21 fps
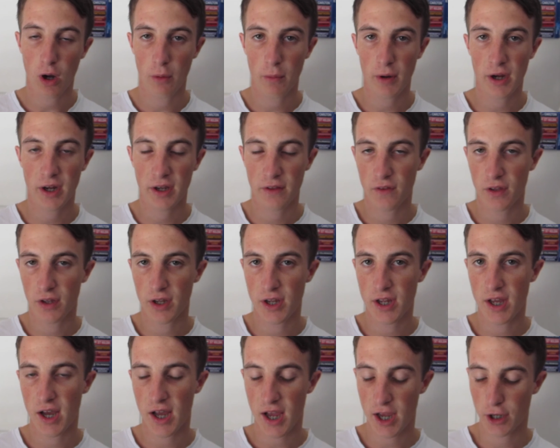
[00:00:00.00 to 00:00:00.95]
I reckon
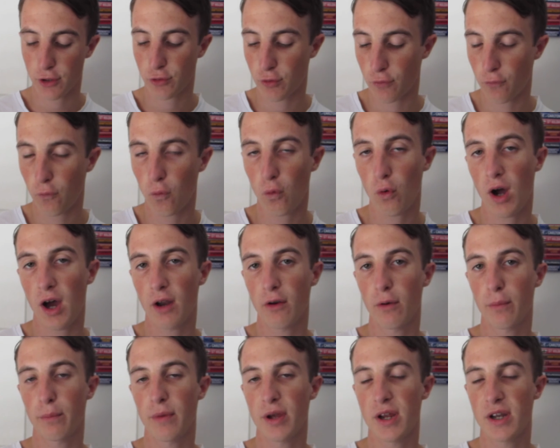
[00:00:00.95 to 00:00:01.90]
the extra
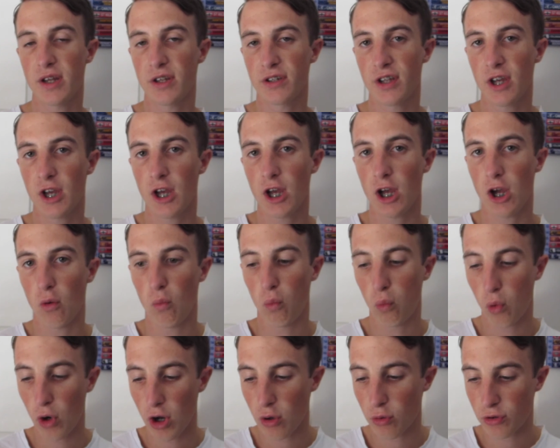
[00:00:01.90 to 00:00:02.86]
400 metres
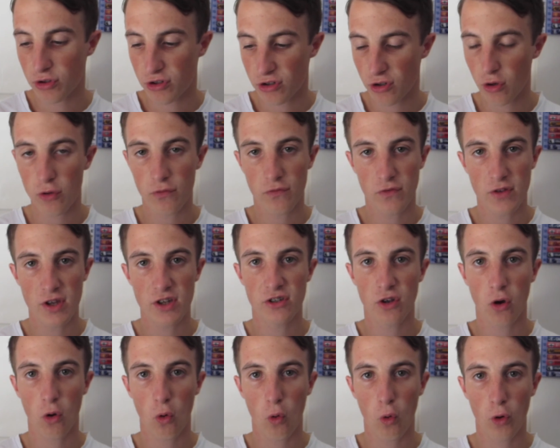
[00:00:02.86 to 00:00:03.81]
will suit
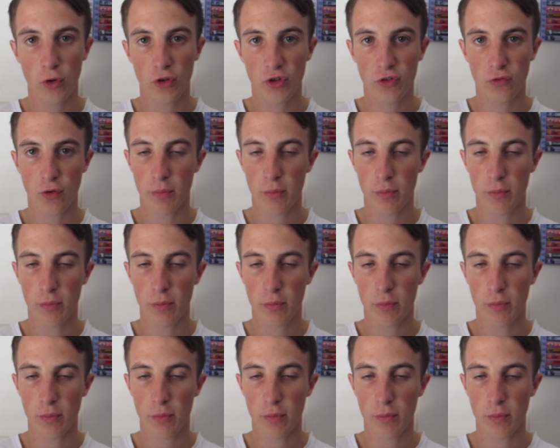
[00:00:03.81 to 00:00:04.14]
this horse.